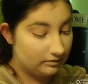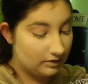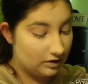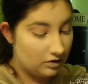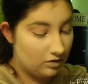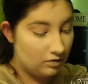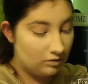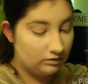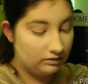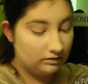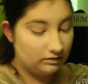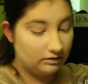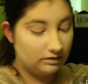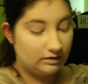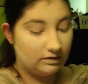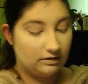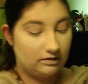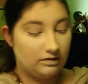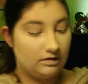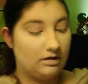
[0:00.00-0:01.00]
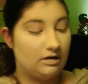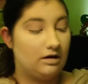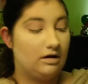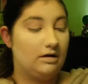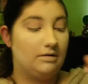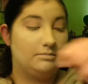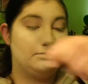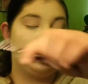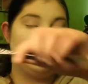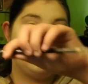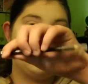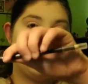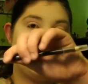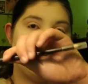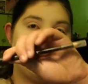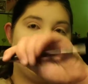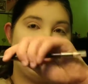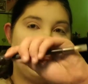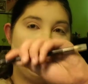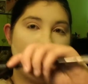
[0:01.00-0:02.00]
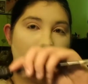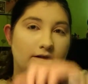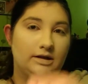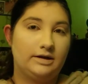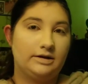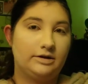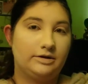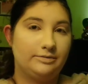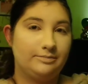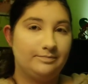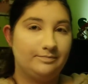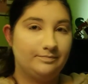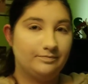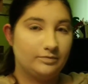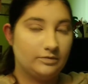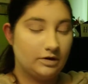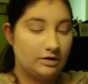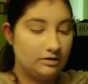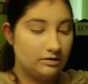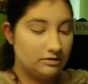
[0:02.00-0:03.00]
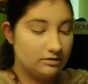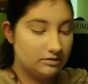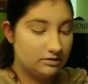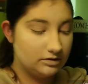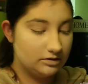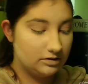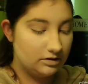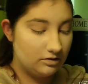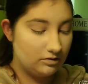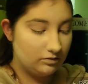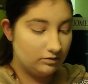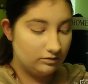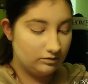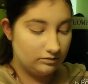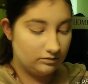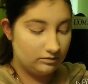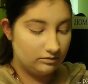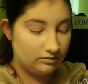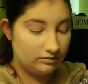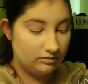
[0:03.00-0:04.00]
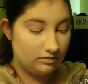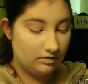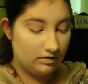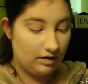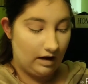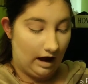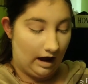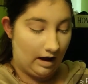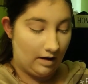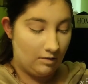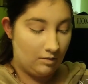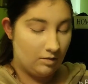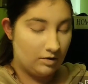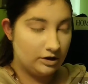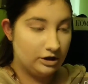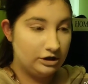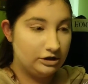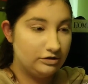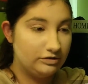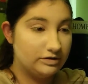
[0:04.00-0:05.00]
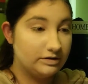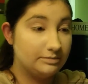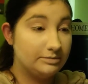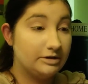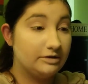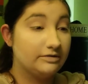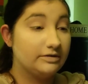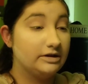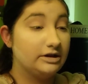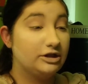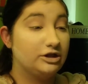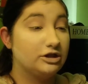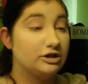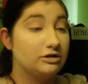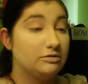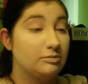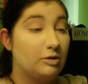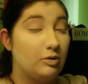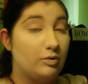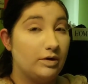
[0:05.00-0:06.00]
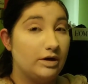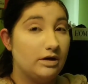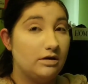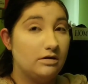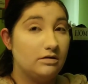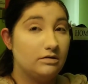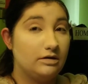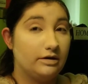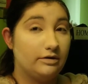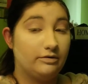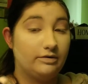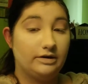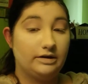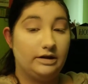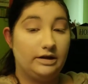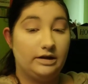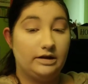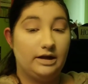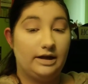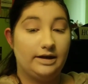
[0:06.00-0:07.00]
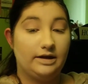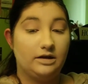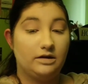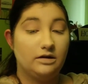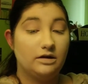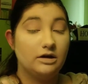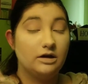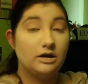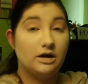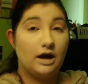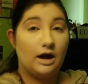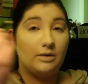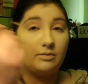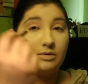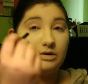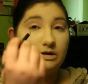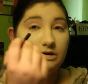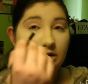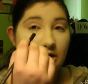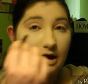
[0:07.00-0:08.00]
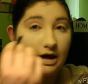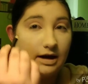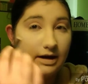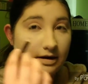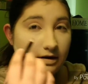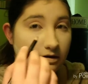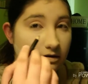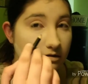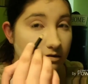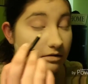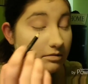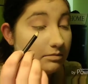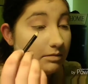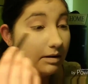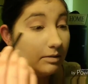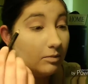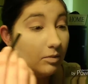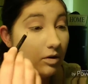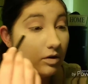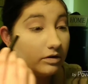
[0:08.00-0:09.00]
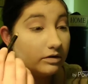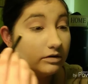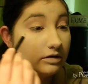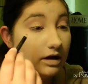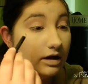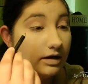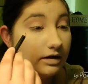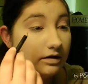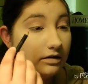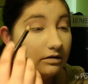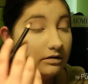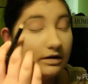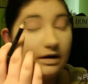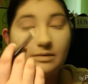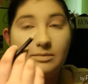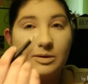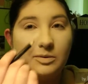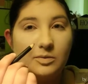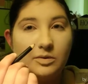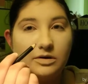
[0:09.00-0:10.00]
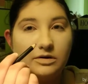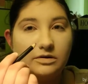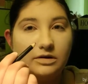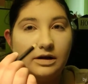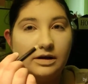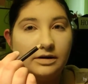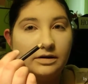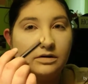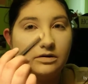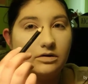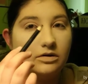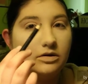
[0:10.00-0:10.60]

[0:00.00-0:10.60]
kohl eyeliner. So I want to do something really smoky, really like, I want to line my waterline, not my waterline,